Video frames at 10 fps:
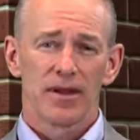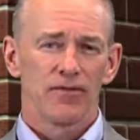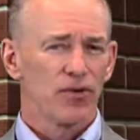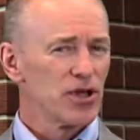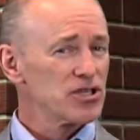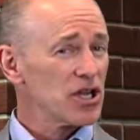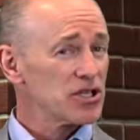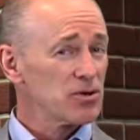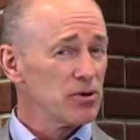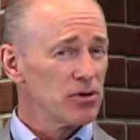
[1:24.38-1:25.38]
For this
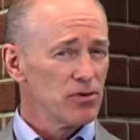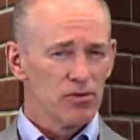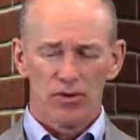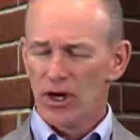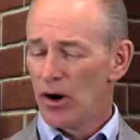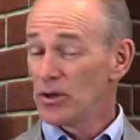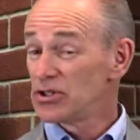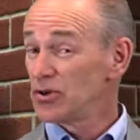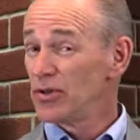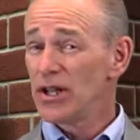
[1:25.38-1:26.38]
customer, we
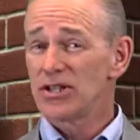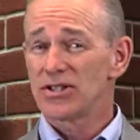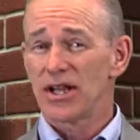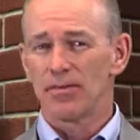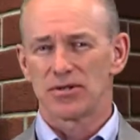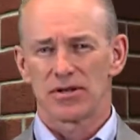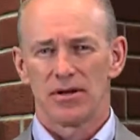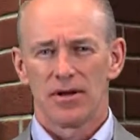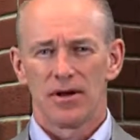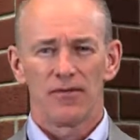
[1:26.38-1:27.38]
always do these steps.
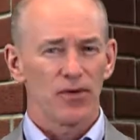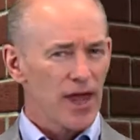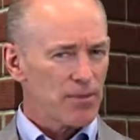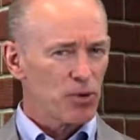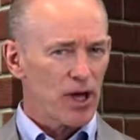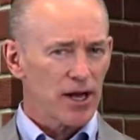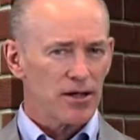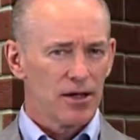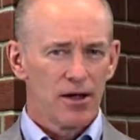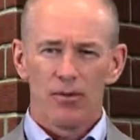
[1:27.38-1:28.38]
For that
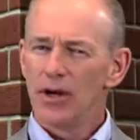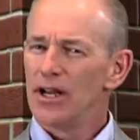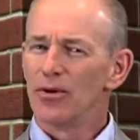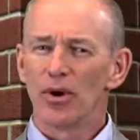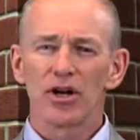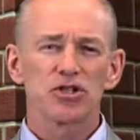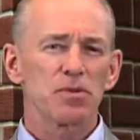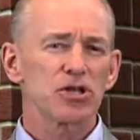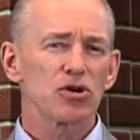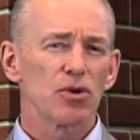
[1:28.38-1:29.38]
product, we need to run a
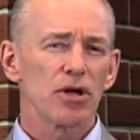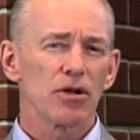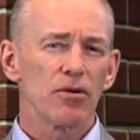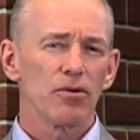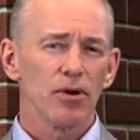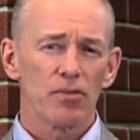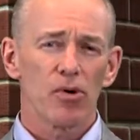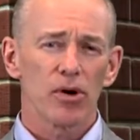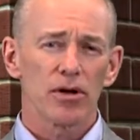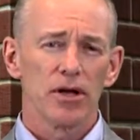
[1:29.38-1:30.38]
special
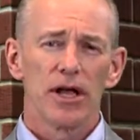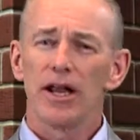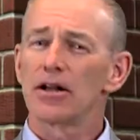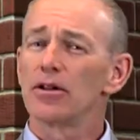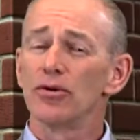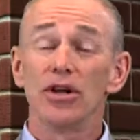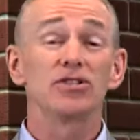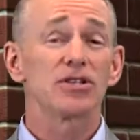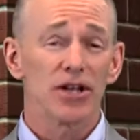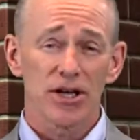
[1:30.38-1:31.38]
report and include an
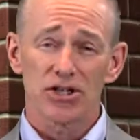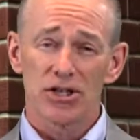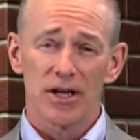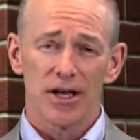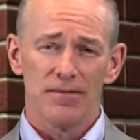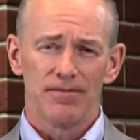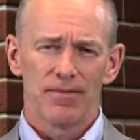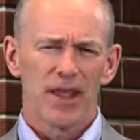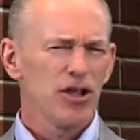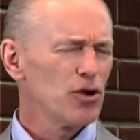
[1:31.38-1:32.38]
installation kit.
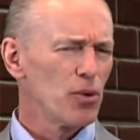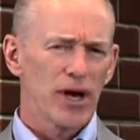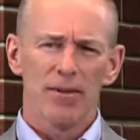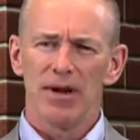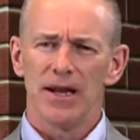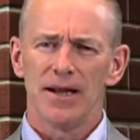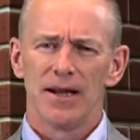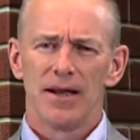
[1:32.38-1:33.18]
You know what I mean.